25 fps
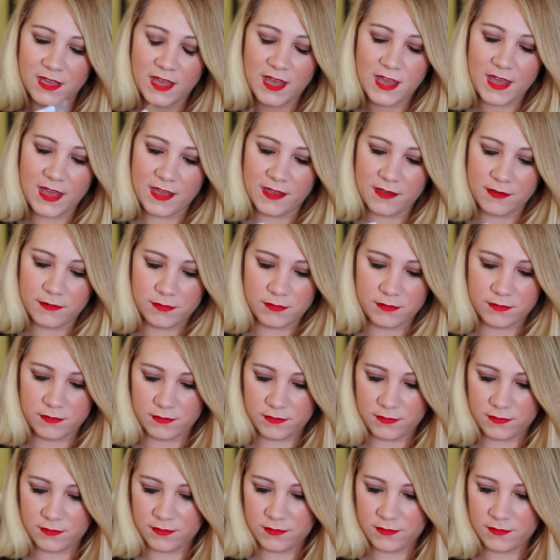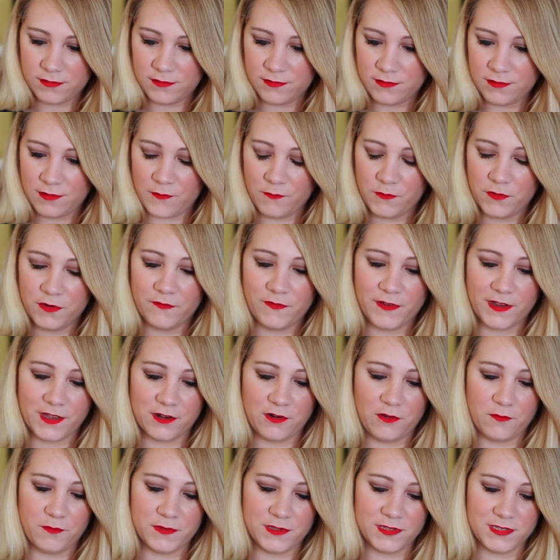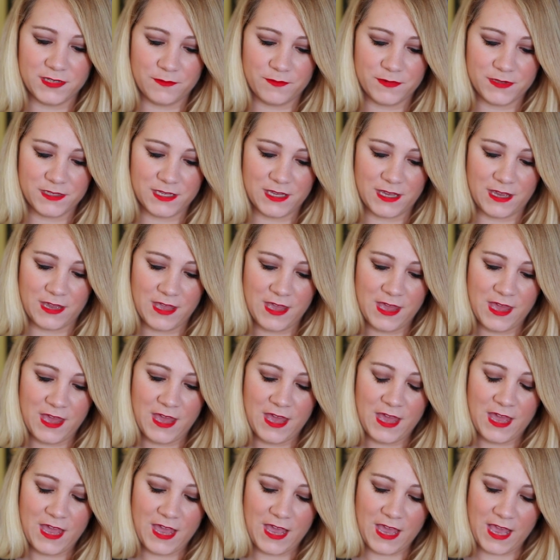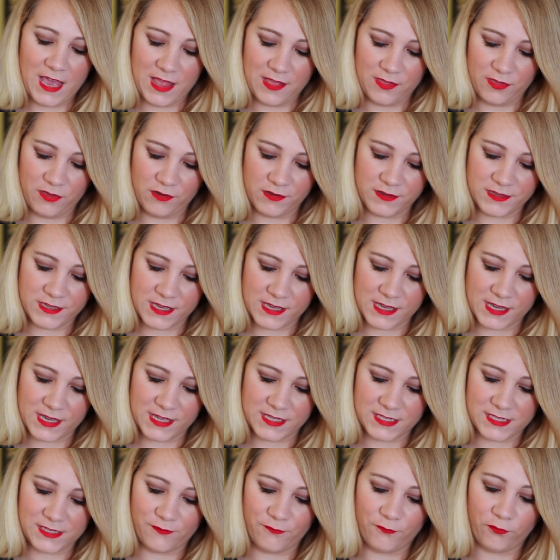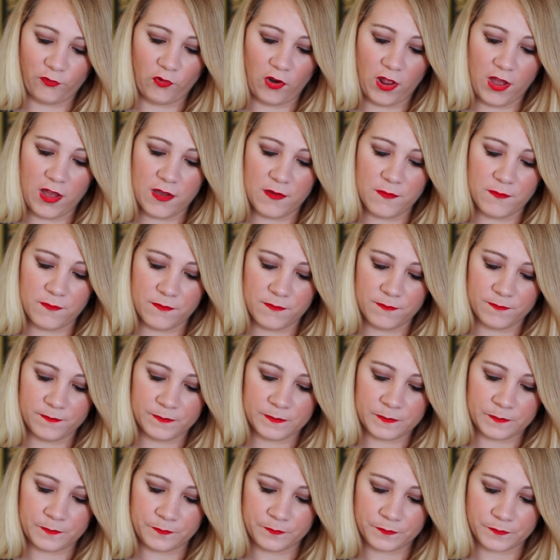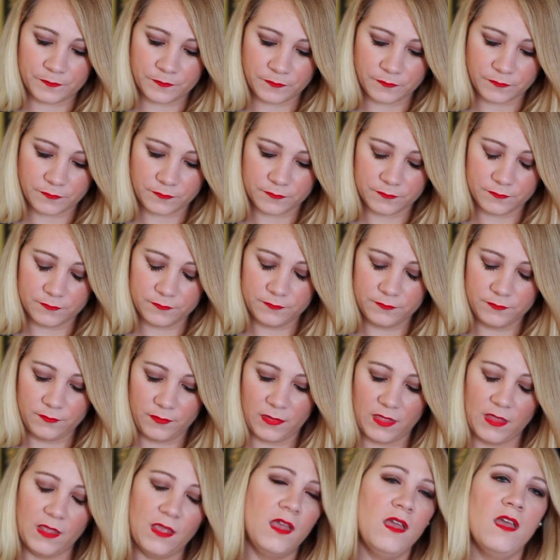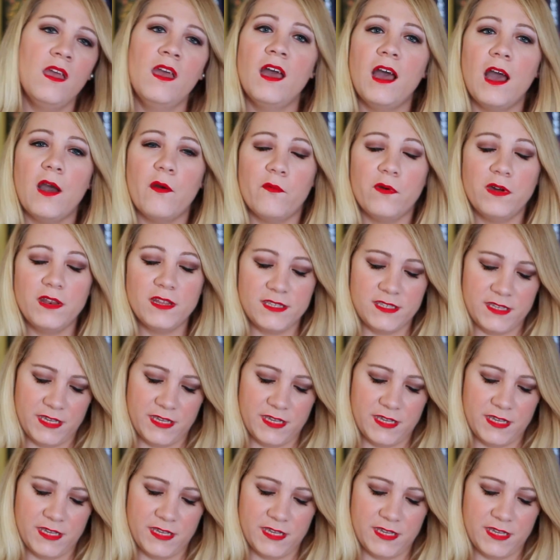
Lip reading: I wonder if I could open this up and see. It looks like it's from, I want to